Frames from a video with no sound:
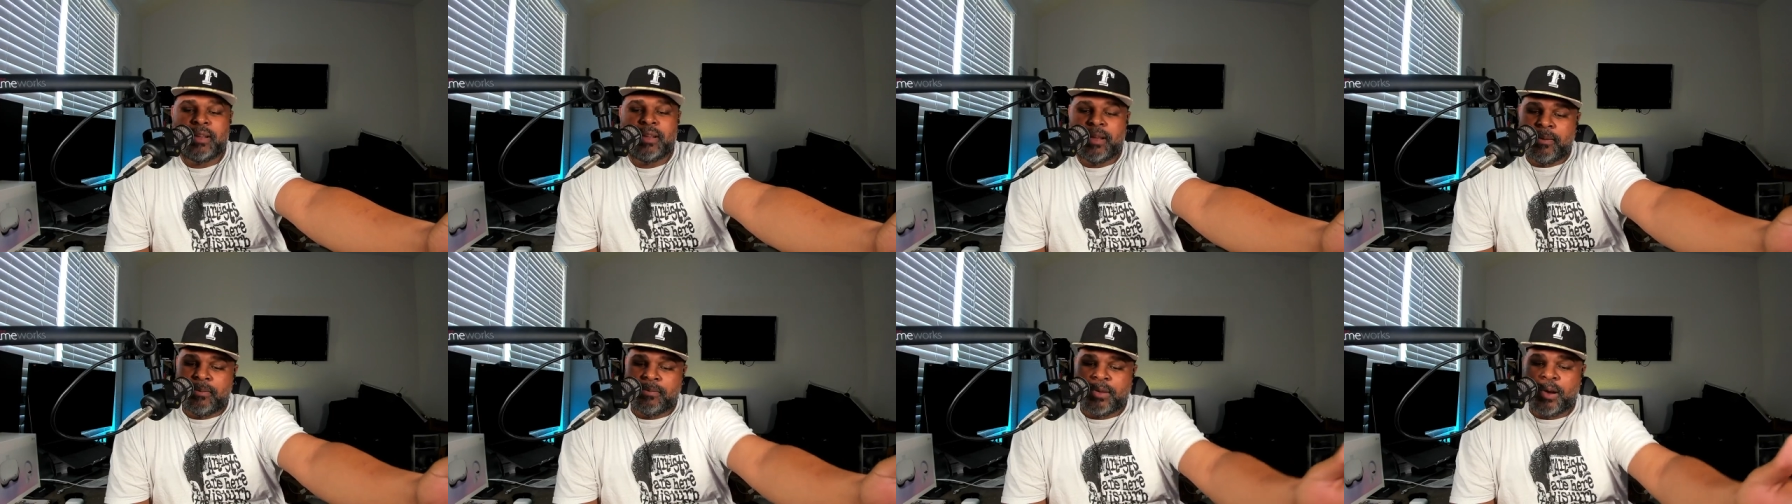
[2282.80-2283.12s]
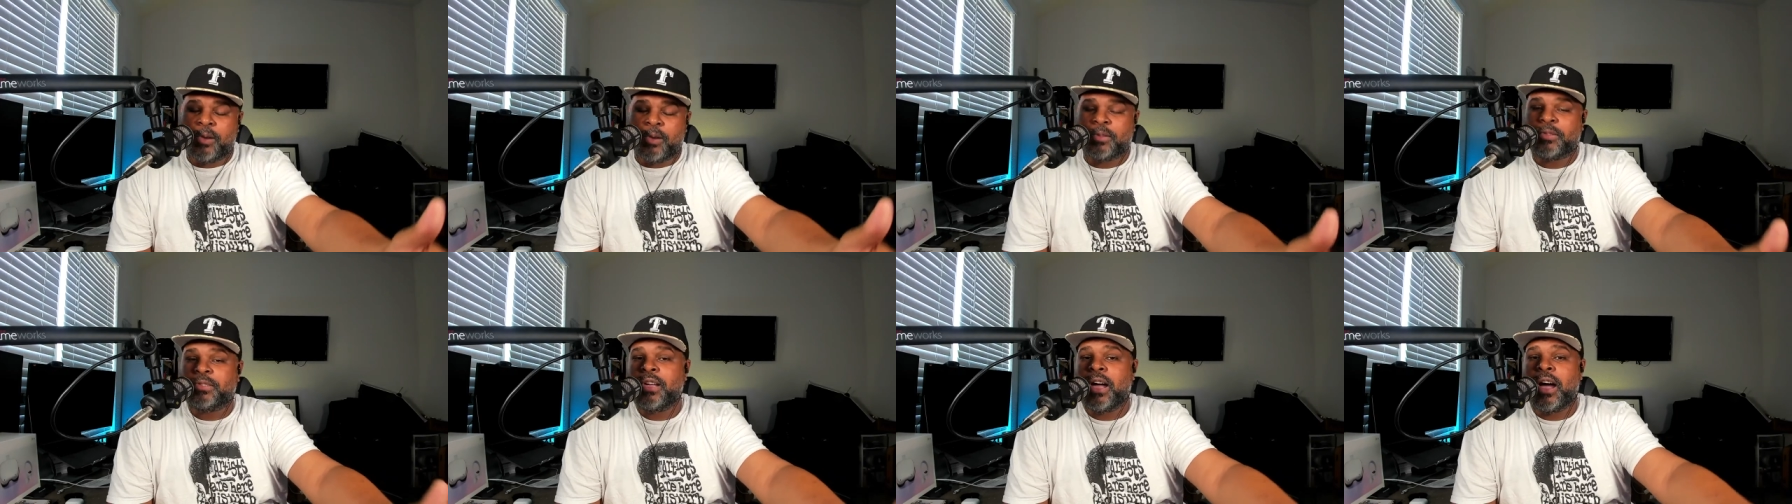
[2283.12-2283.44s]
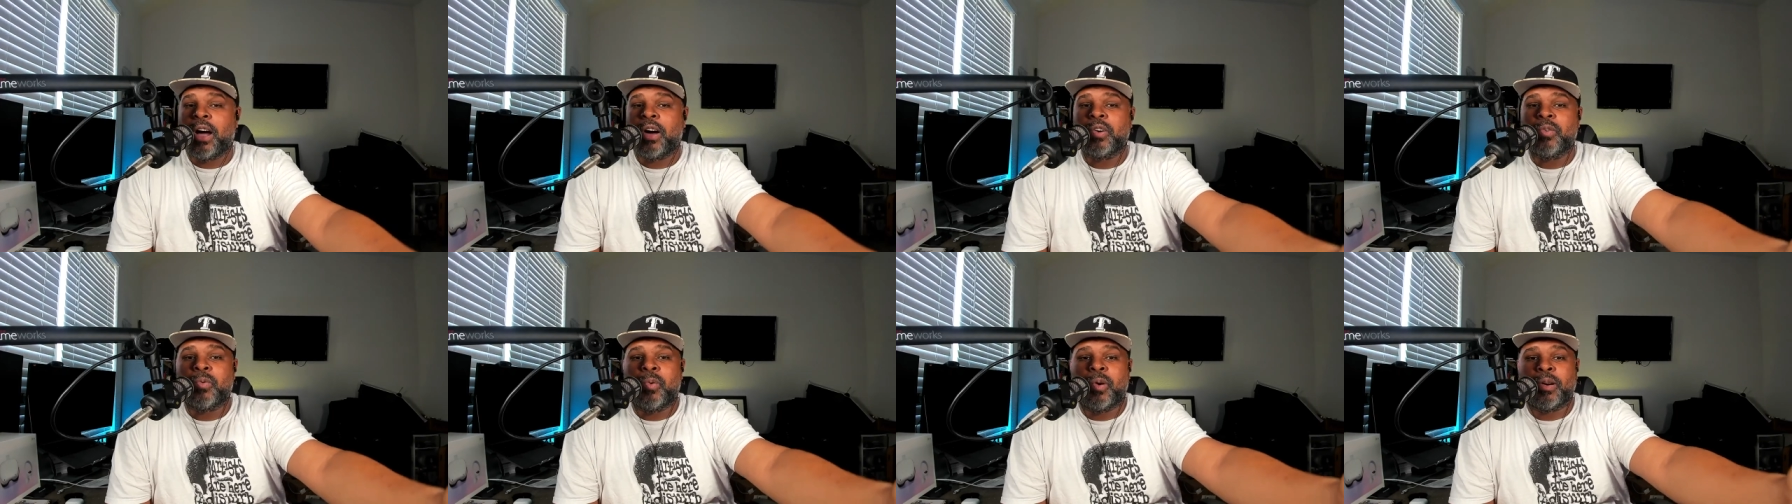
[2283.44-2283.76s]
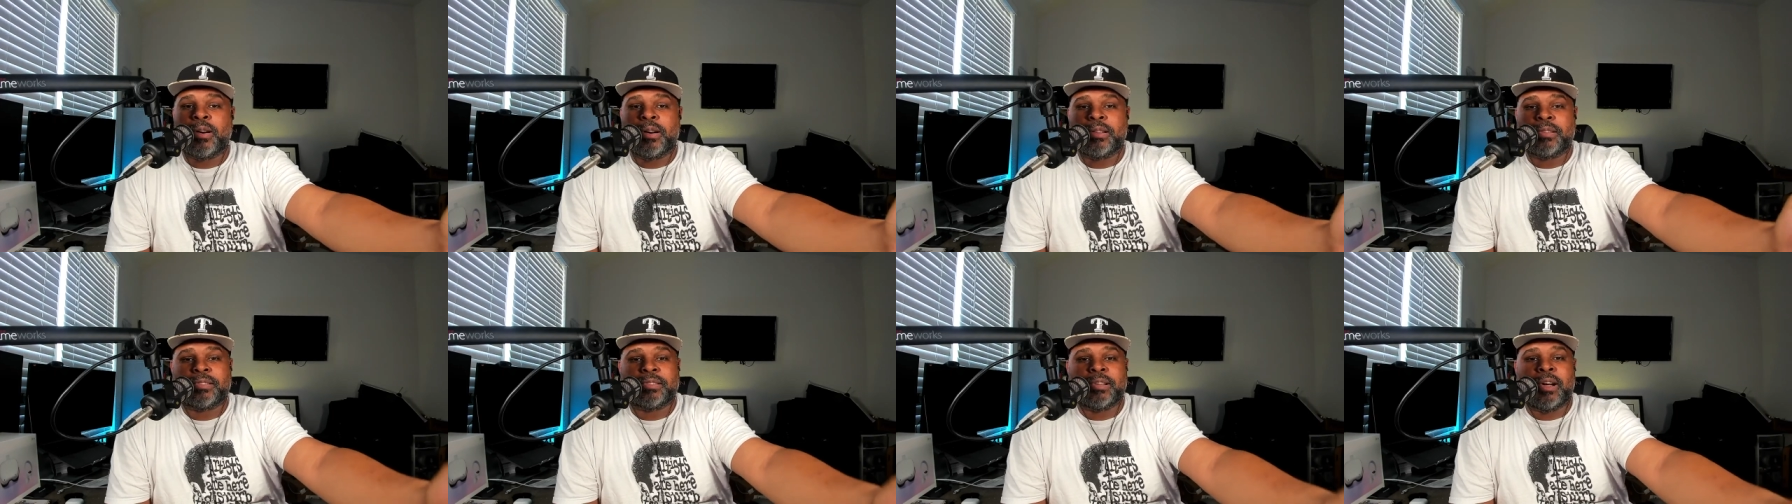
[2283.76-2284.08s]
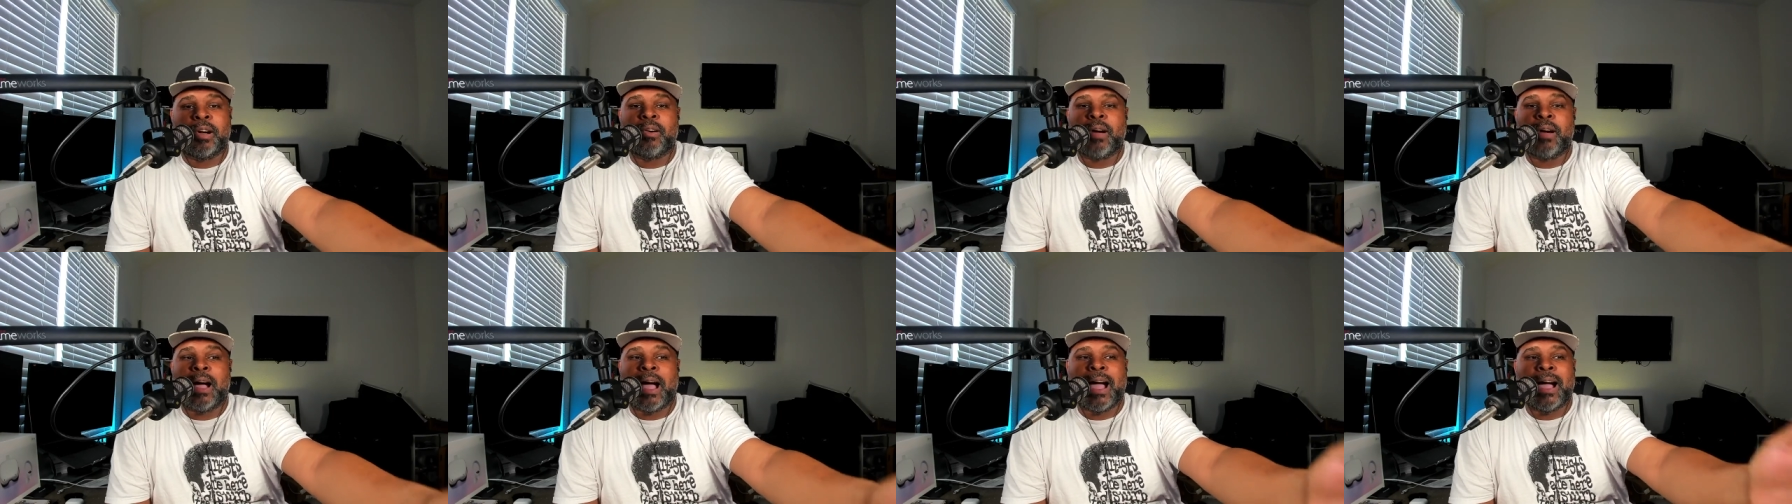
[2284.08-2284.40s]
Those of y'all who want to
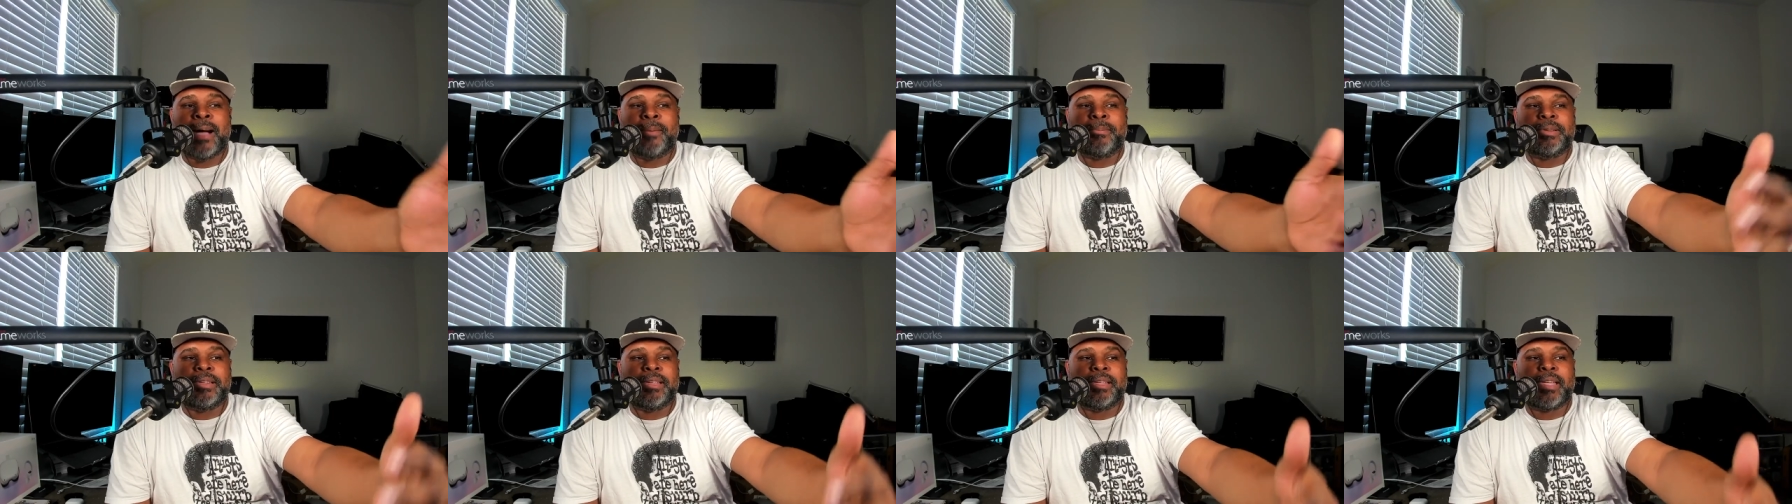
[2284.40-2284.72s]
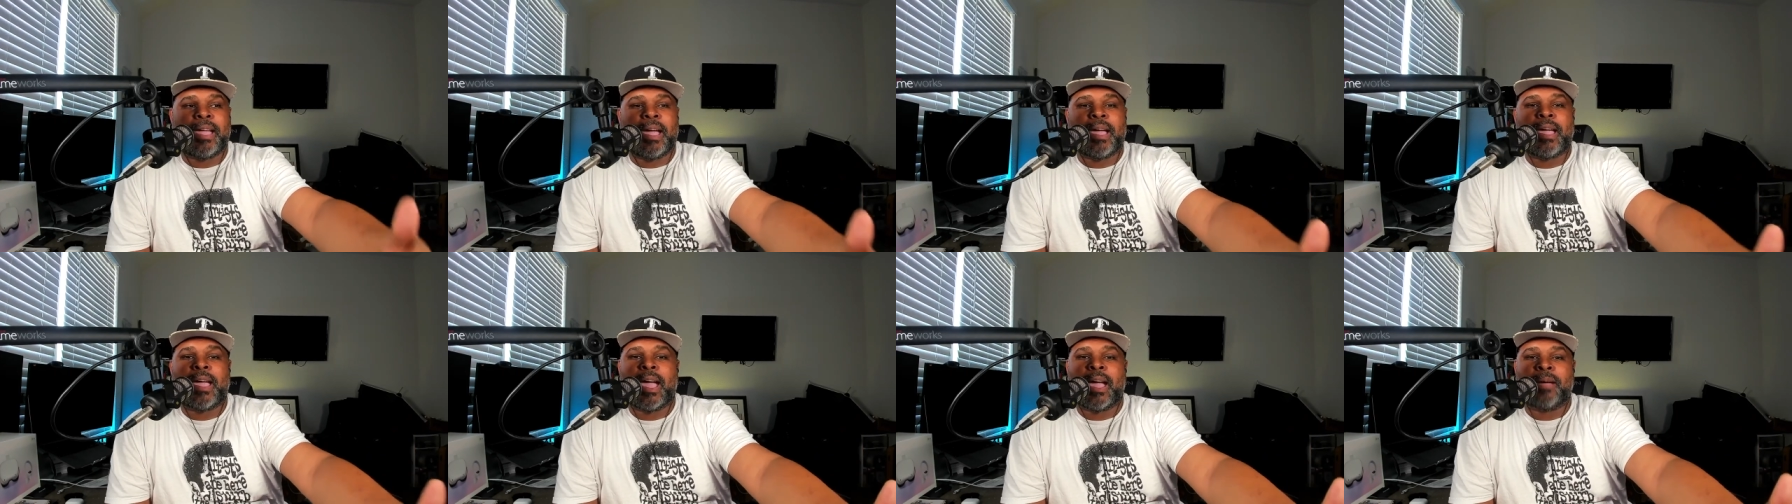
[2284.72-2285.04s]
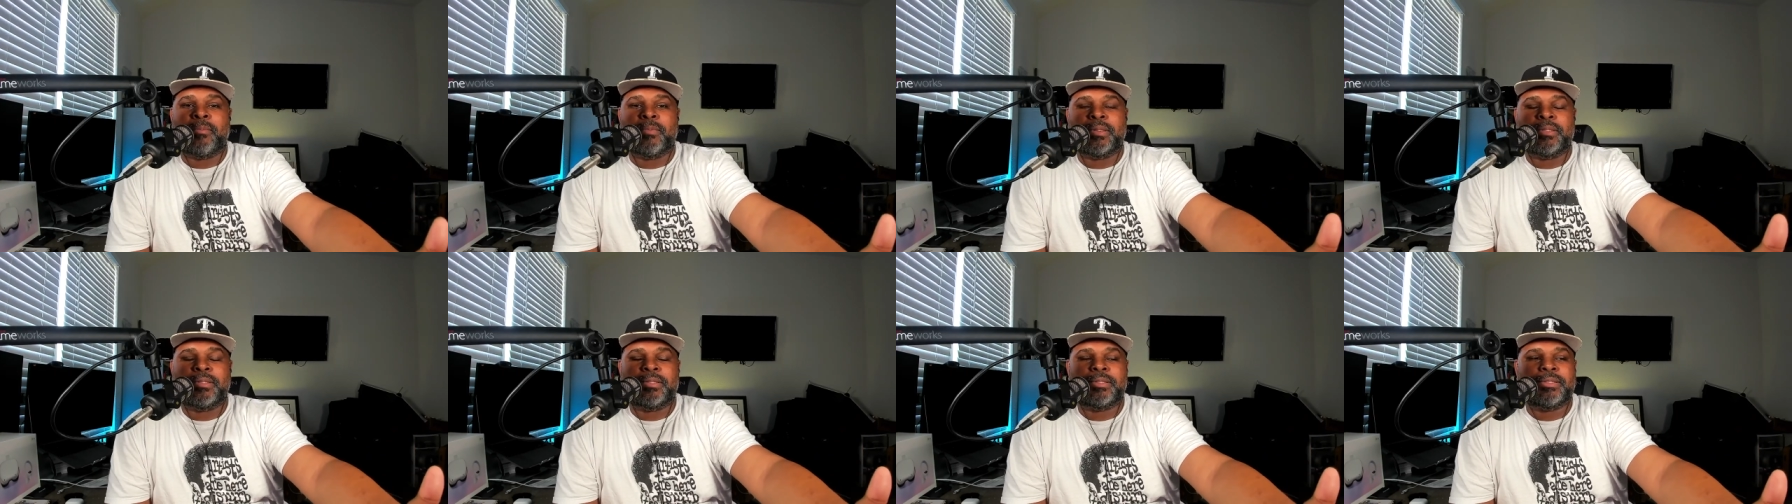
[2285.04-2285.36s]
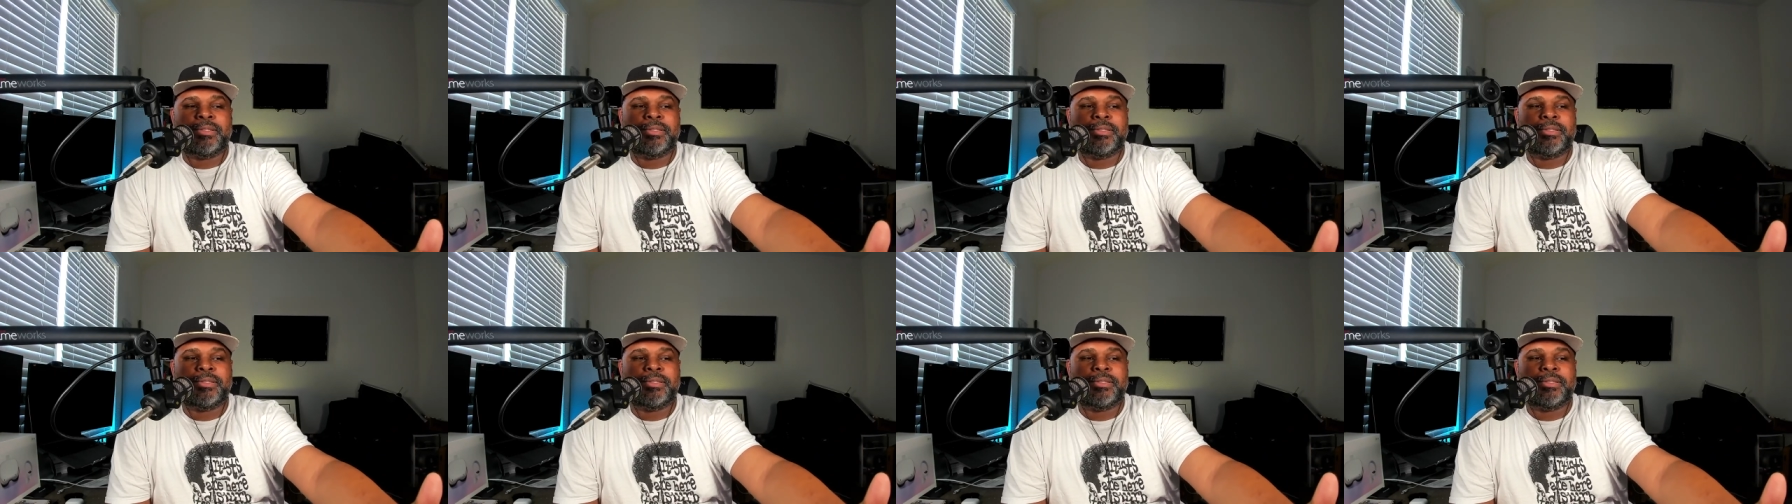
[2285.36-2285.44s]
sow, I'm DK Hammonds,